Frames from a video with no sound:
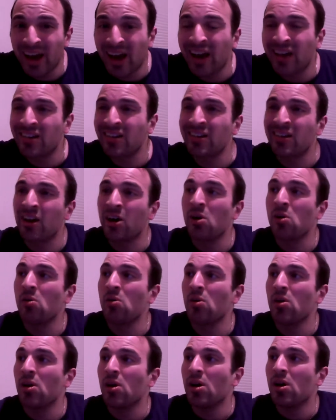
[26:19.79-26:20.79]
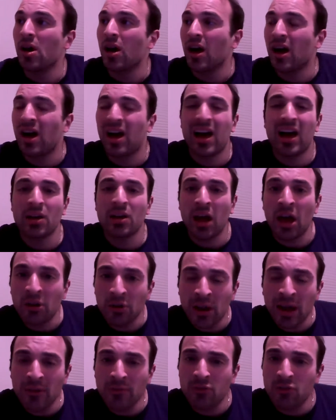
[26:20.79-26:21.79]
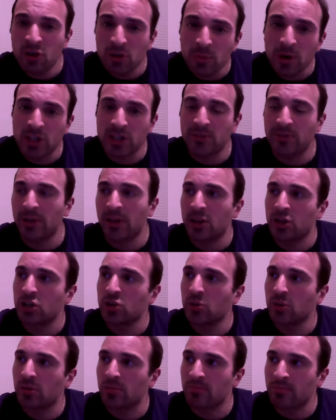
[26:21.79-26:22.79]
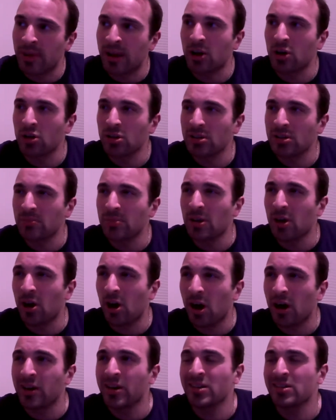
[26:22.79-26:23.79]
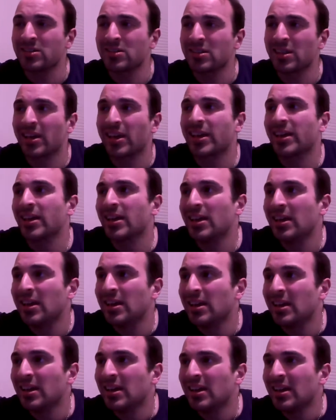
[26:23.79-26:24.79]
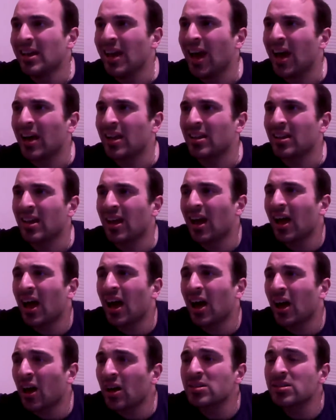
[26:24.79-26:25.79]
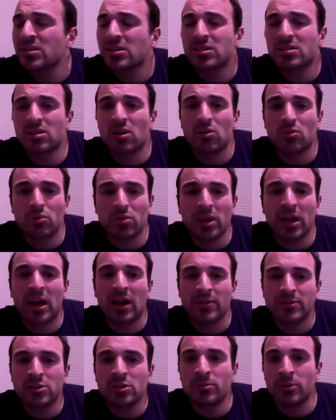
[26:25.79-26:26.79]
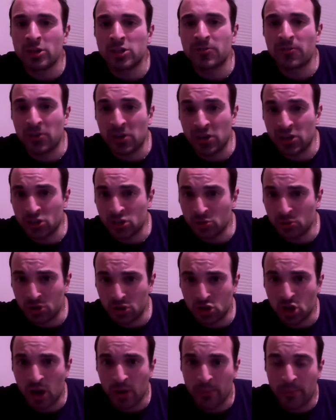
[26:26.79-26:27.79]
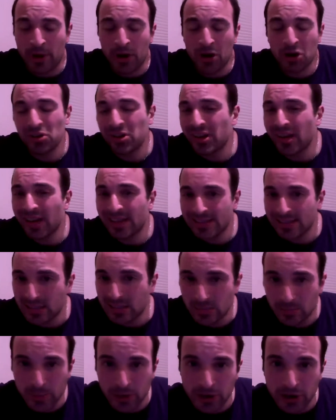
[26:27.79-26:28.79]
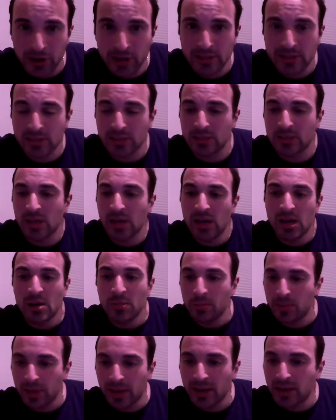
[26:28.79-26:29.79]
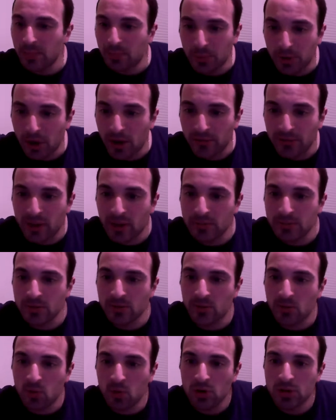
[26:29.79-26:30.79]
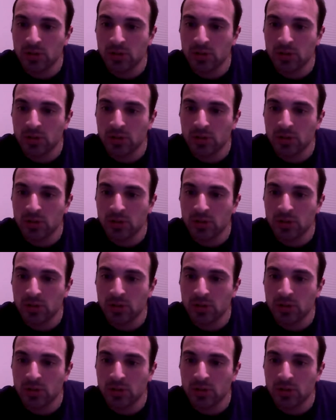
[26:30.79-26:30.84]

I don't know. I don't have too much of an issue with Merrill, to be honest. Like, yeah, I honestly don't really have too much of an issue with John Merrill. He has experience. He's played in playoff games before.